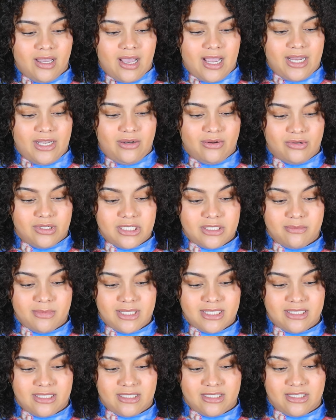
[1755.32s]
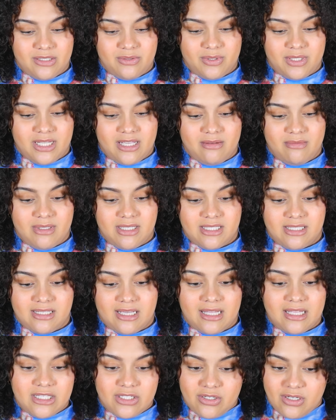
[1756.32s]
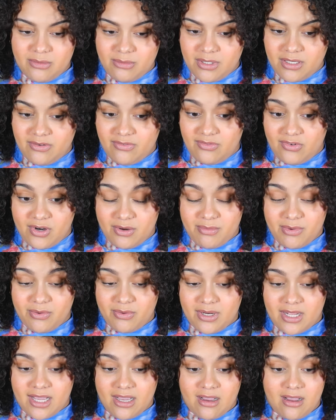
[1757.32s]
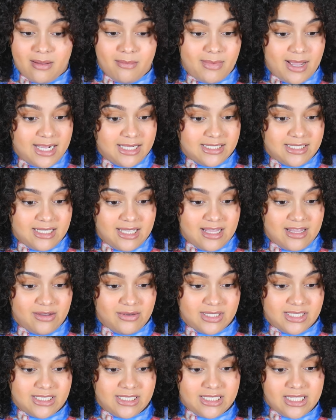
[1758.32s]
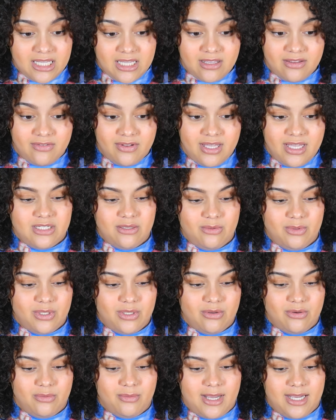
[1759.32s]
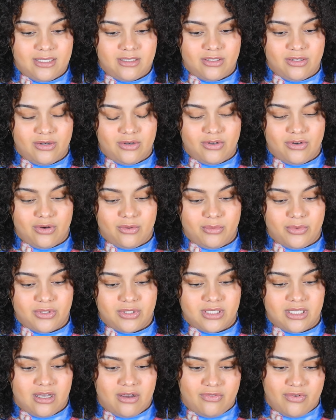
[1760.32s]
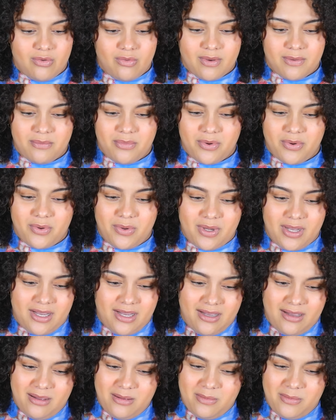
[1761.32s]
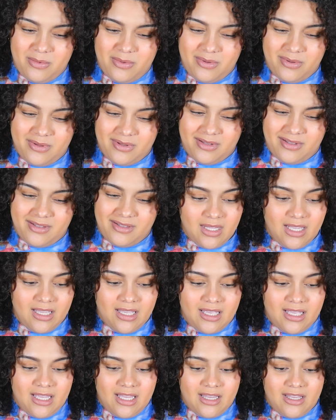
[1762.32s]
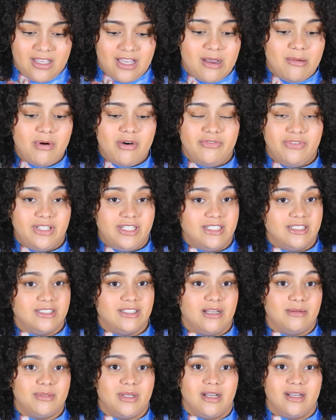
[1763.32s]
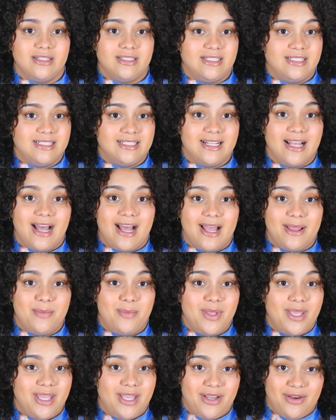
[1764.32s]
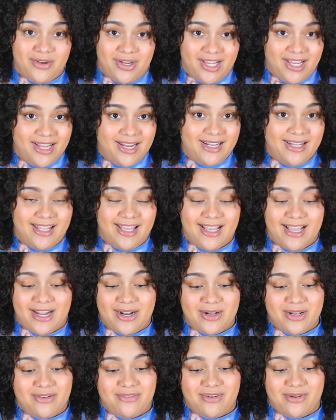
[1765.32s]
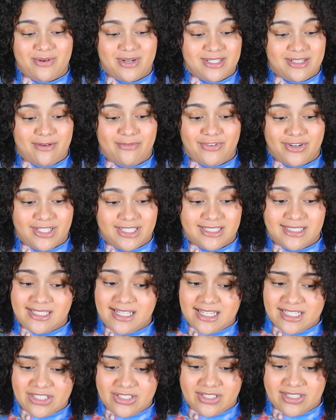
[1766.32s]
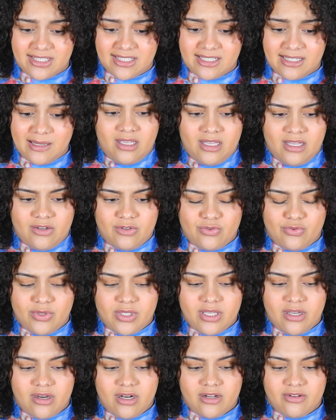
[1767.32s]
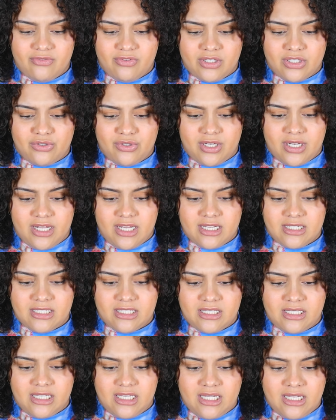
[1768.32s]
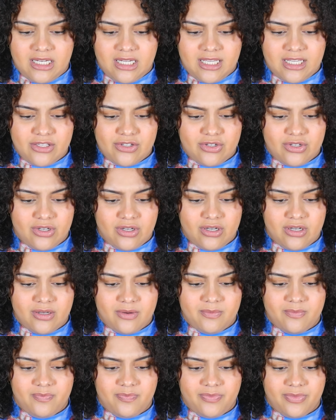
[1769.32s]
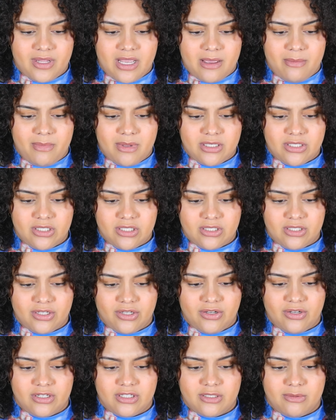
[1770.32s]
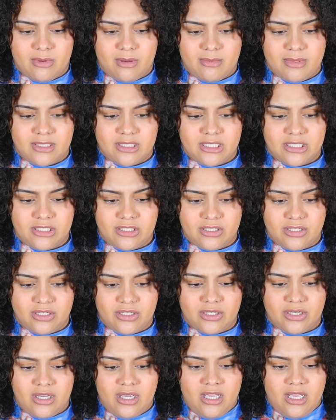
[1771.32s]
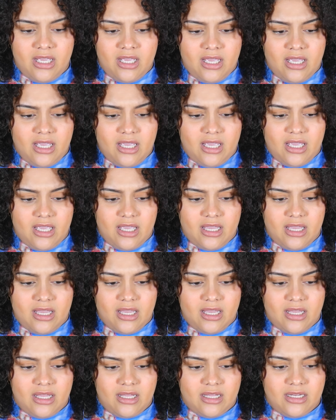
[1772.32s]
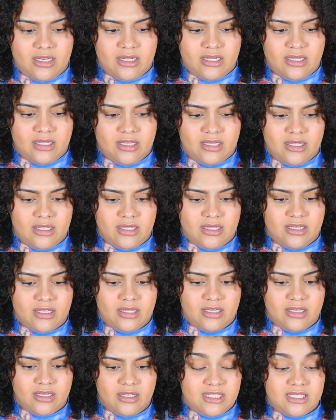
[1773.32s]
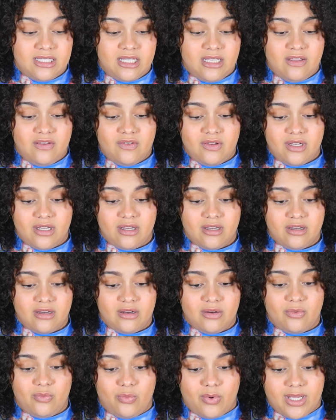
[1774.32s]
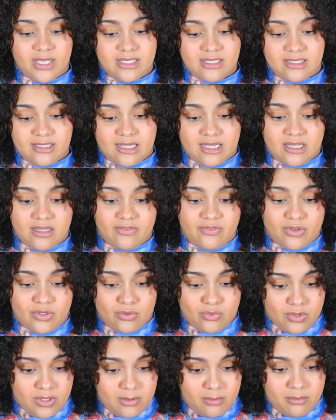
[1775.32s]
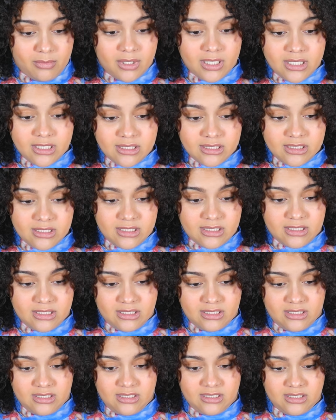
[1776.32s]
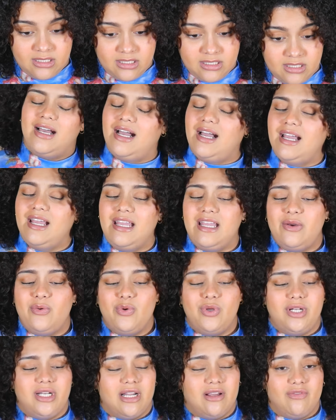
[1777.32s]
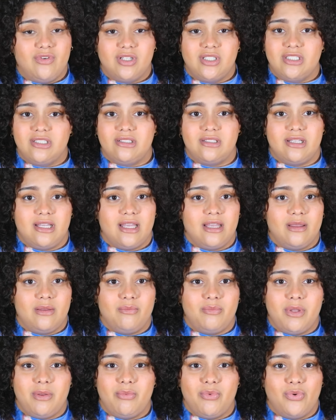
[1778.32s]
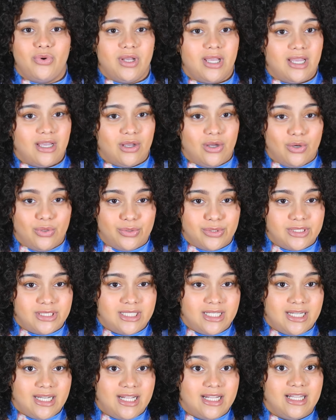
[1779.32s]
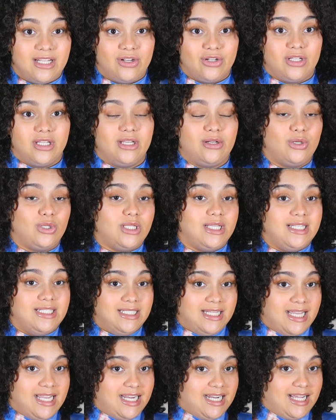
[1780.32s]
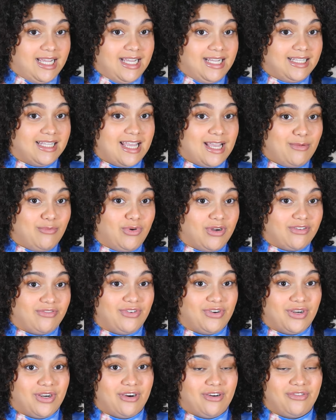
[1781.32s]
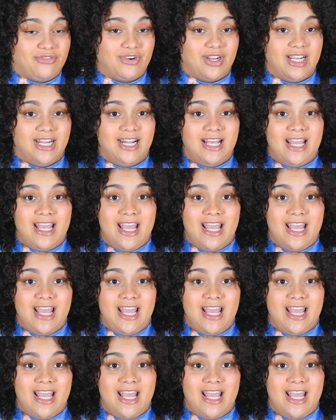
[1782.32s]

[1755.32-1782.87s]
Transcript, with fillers: I noticed my sister would give me the silent treatment, avoid me when I got back together with Steve. She would go back to her normal self when we broke up. Y'all both need to stop talking to this guy, period. Like, I don't even know what's up for discussion. It was really hard and frustrating as a teenager. I mentioned securities about my sister, and Steve and her went silent for three months. I will never understand people who get ghosted and they're literally dating, like boyfriend, girlfriend.